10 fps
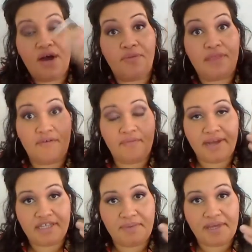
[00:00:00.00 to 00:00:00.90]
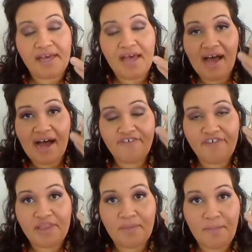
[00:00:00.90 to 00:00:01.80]
Oh, that reminds me. I
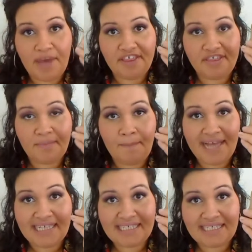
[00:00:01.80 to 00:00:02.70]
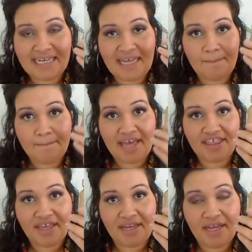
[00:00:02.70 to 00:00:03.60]
find the best
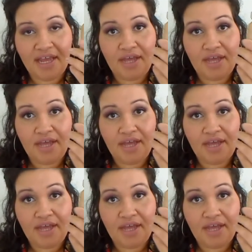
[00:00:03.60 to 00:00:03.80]
method